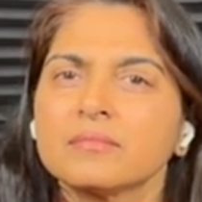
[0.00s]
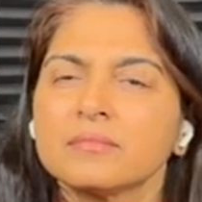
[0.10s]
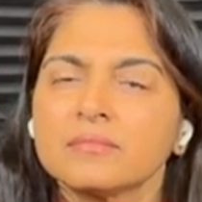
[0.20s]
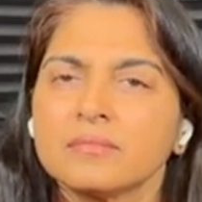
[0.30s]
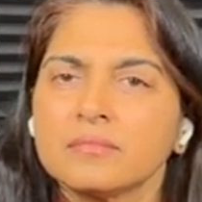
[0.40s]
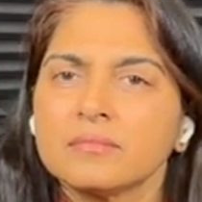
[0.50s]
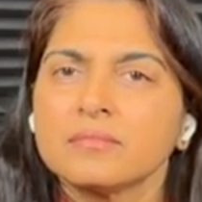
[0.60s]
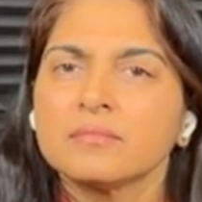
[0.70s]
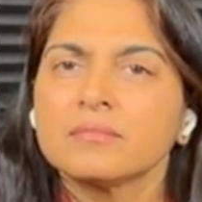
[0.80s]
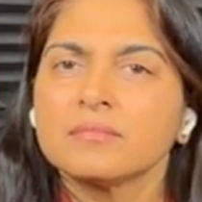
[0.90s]

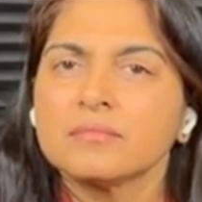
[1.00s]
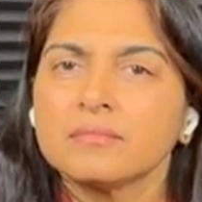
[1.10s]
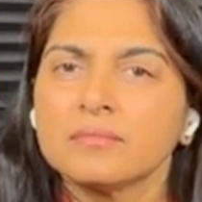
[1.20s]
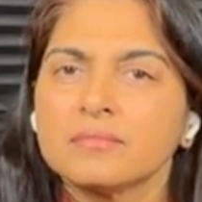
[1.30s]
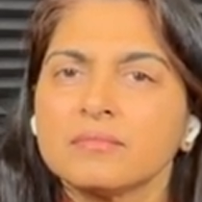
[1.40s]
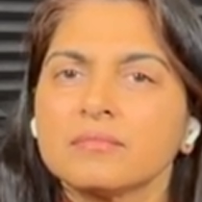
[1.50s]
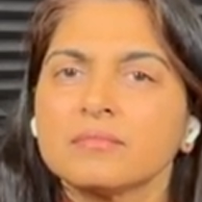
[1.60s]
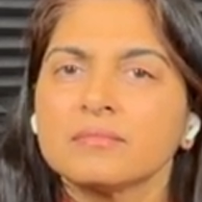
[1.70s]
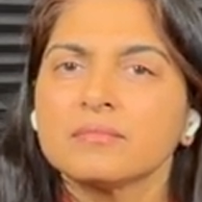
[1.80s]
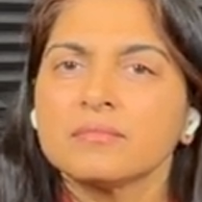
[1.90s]

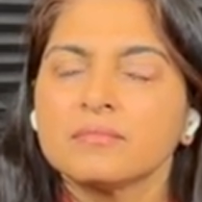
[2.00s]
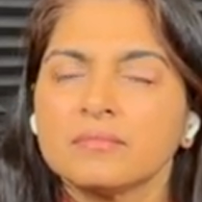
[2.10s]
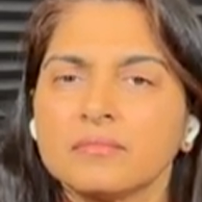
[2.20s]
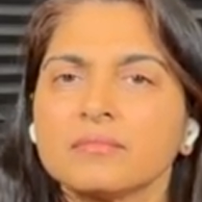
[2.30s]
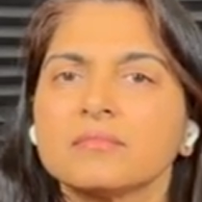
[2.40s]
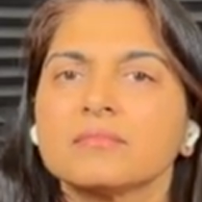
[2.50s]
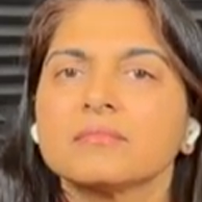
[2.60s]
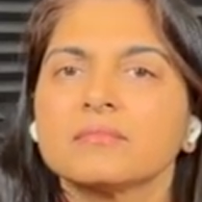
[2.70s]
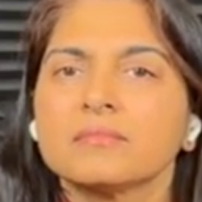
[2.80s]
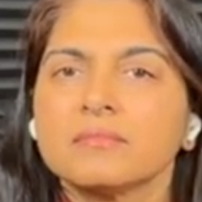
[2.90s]

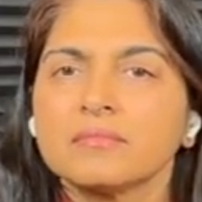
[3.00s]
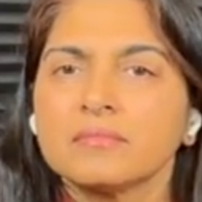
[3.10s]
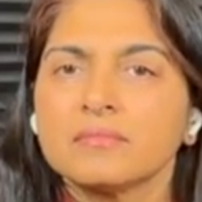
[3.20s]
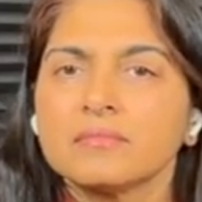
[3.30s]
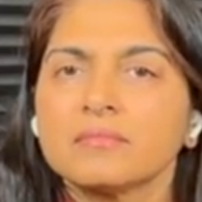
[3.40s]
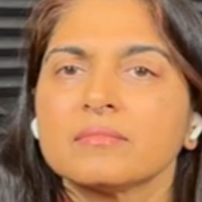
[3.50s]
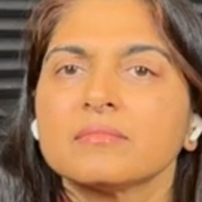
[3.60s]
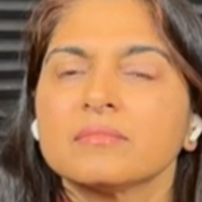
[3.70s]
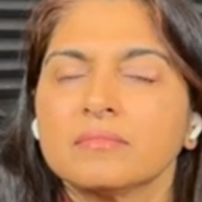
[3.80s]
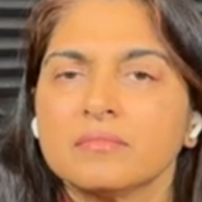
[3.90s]

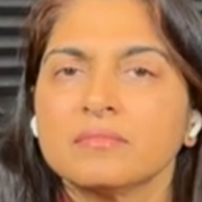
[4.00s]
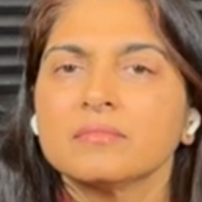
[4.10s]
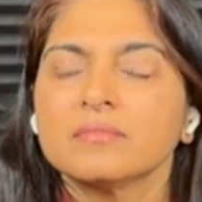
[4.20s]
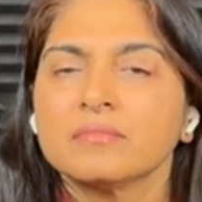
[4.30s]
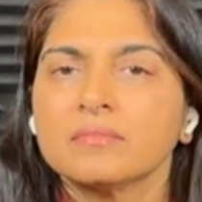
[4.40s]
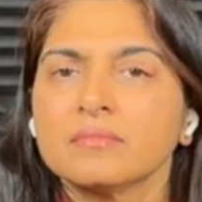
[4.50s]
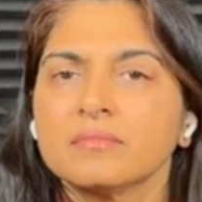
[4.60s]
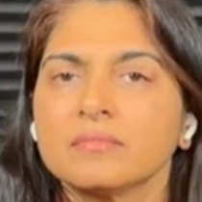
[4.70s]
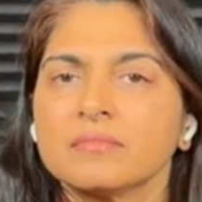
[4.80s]
This person isn't speaking.